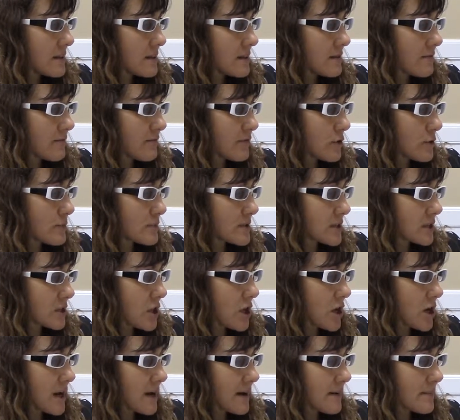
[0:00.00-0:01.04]
The FERPTA
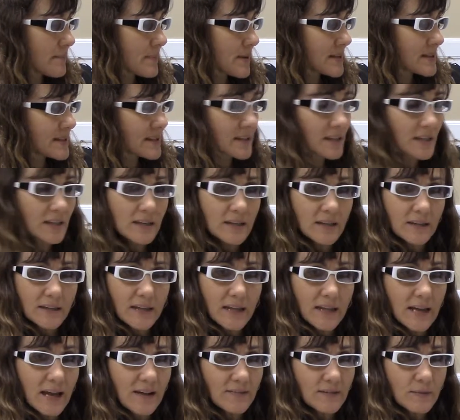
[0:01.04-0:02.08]
law, basically that
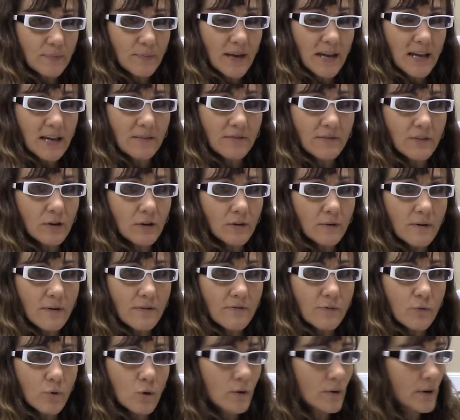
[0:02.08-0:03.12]
they have to pay if they're a
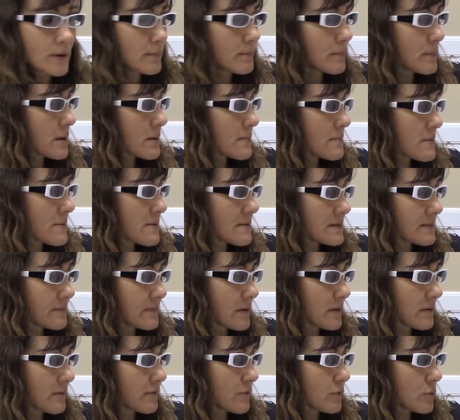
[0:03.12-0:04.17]

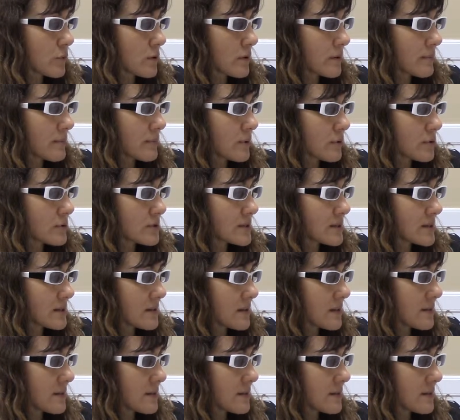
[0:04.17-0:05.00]
foreign person,